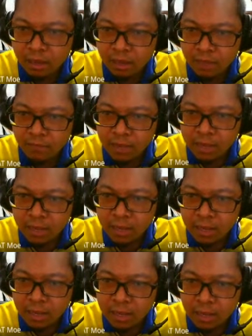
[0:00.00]
of
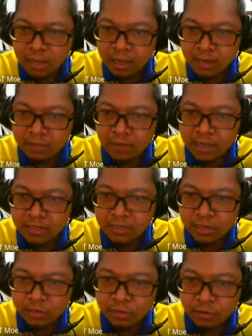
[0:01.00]

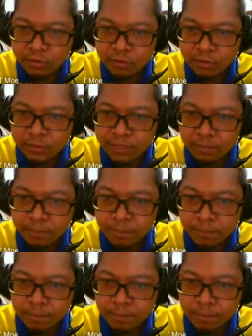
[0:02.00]
reflection is also same.